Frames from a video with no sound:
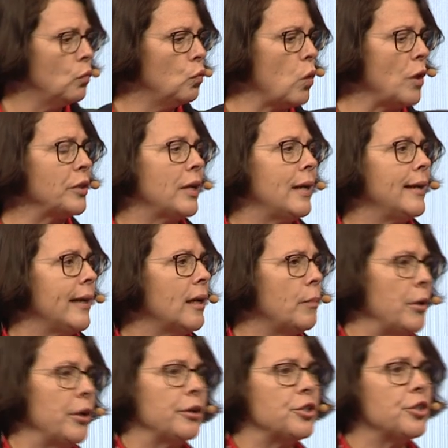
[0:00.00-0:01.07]
one click
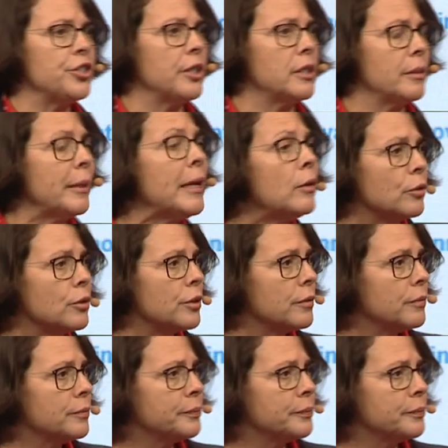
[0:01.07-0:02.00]
purchase is about.